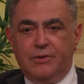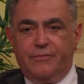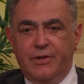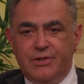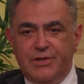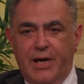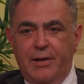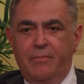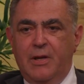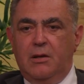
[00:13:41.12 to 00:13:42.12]
the first
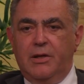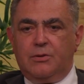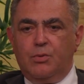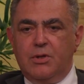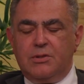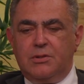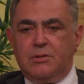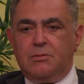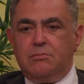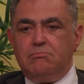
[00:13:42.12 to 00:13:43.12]
time, it
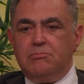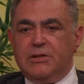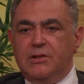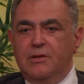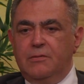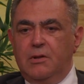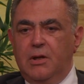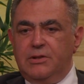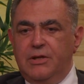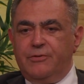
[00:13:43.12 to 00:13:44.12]
was at
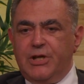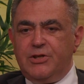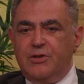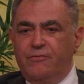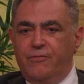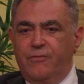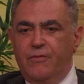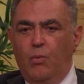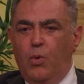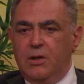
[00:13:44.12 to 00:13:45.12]
the invitation of
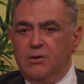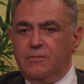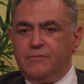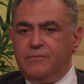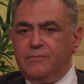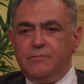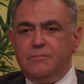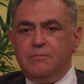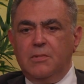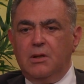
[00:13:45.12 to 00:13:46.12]
one of
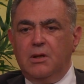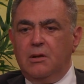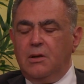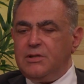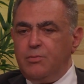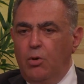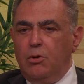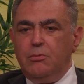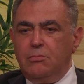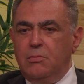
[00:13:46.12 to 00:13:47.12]
a
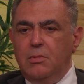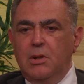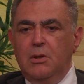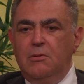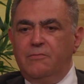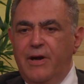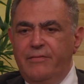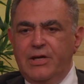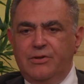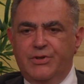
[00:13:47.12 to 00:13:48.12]
small,
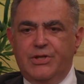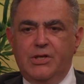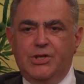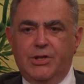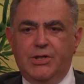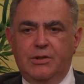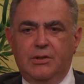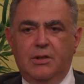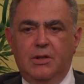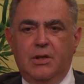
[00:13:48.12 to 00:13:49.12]
very interesting Chechen
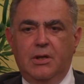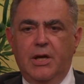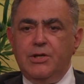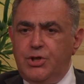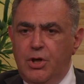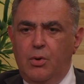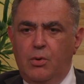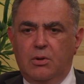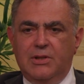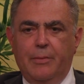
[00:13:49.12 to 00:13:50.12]
NGO
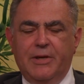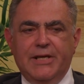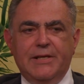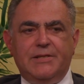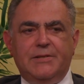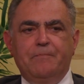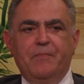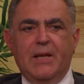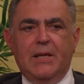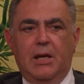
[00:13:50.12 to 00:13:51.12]
called Lamanas.
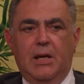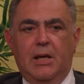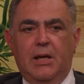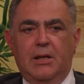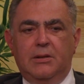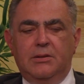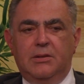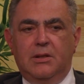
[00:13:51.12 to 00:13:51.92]
And